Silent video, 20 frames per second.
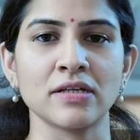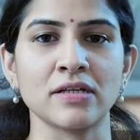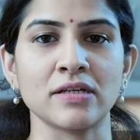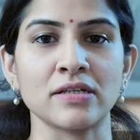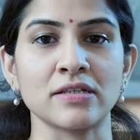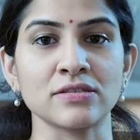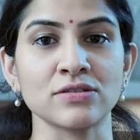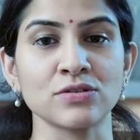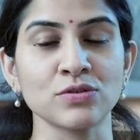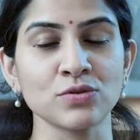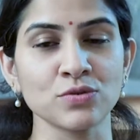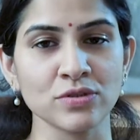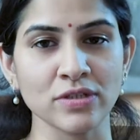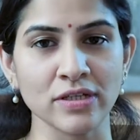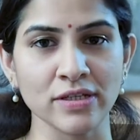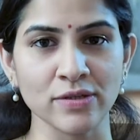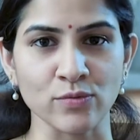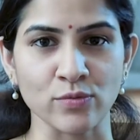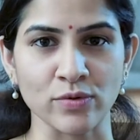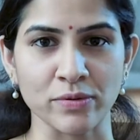It is
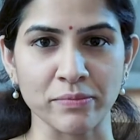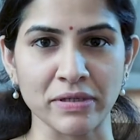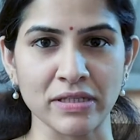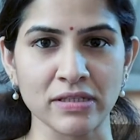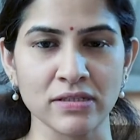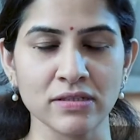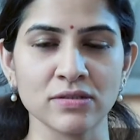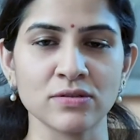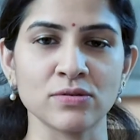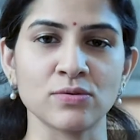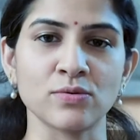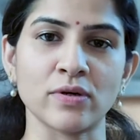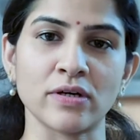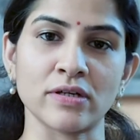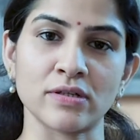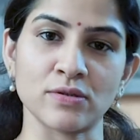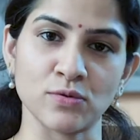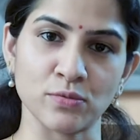usually women who are